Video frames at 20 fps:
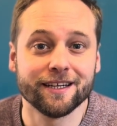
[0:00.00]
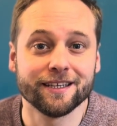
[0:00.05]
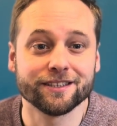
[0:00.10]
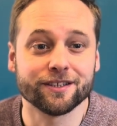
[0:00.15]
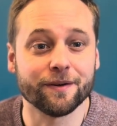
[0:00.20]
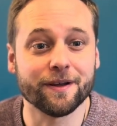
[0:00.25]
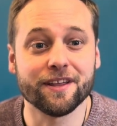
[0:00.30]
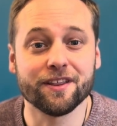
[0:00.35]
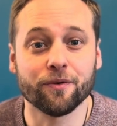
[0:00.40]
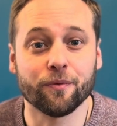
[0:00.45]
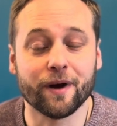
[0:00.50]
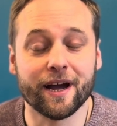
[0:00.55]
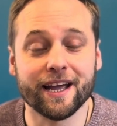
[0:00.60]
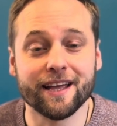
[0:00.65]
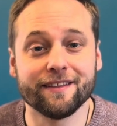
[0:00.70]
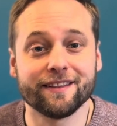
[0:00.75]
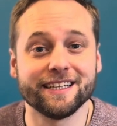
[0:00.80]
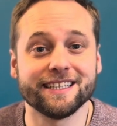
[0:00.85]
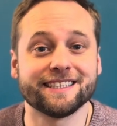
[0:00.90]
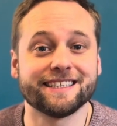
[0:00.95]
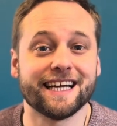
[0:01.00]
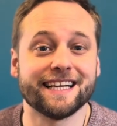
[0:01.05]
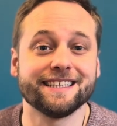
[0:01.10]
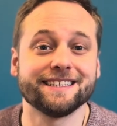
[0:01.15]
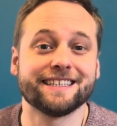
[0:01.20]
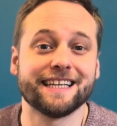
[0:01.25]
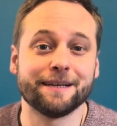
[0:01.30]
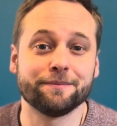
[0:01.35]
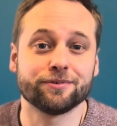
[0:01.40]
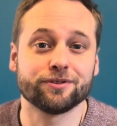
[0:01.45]
So, either way, these 10
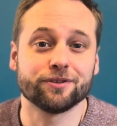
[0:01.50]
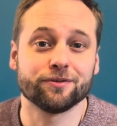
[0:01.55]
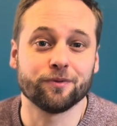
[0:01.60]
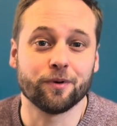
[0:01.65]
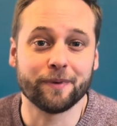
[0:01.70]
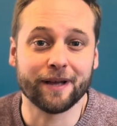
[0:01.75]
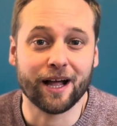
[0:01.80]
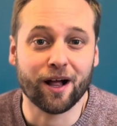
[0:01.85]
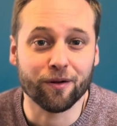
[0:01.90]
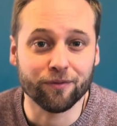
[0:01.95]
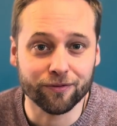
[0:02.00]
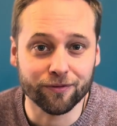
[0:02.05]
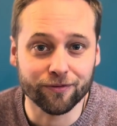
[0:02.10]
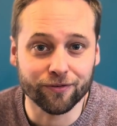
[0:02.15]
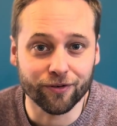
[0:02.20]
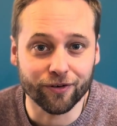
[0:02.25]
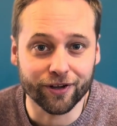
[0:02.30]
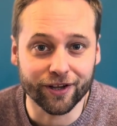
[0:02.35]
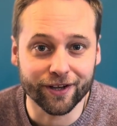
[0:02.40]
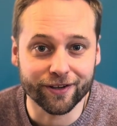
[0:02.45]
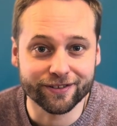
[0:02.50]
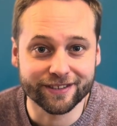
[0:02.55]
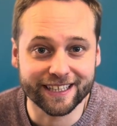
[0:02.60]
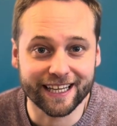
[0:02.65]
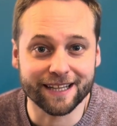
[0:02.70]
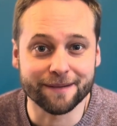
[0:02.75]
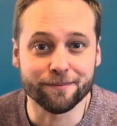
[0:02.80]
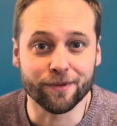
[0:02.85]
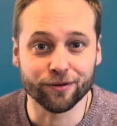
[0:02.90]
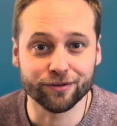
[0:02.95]
tips will be helpful for you to get
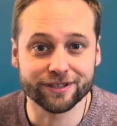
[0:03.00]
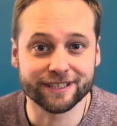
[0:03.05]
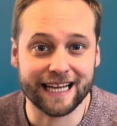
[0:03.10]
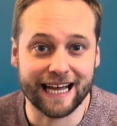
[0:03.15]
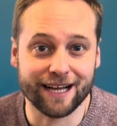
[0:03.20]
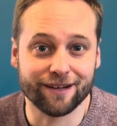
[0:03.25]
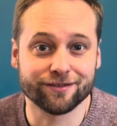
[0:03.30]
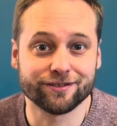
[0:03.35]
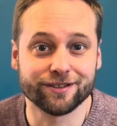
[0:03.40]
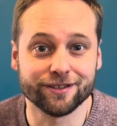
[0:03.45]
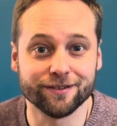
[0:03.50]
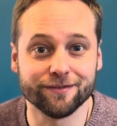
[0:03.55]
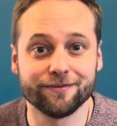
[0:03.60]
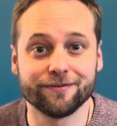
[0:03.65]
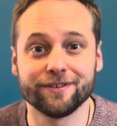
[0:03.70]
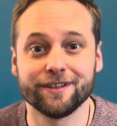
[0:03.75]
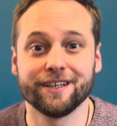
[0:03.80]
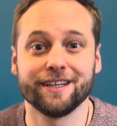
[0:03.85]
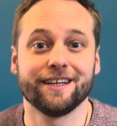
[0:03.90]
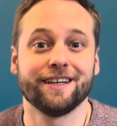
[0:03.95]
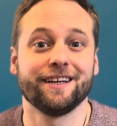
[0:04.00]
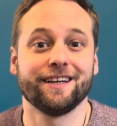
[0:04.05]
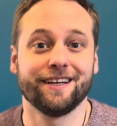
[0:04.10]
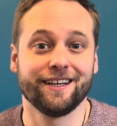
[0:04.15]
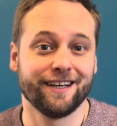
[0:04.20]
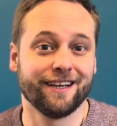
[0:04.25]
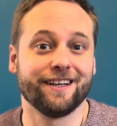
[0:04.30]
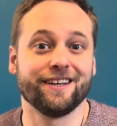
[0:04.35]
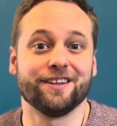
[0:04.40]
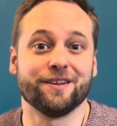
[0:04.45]
the most out of
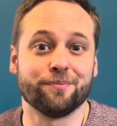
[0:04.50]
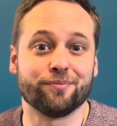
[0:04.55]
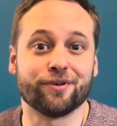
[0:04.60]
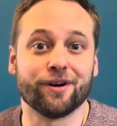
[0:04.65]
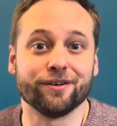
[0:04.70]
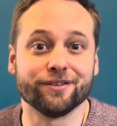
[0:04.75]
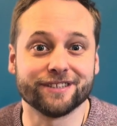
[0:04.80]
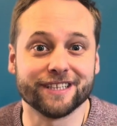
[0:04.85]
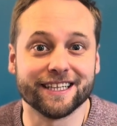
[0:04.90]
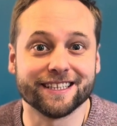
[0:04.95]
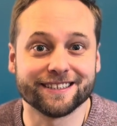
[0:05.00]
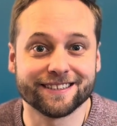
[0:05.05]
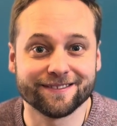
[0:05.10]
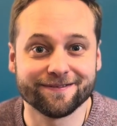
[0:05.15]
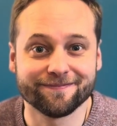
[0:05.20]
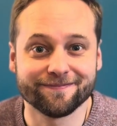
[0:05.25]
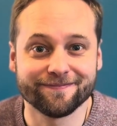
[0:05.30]
the process.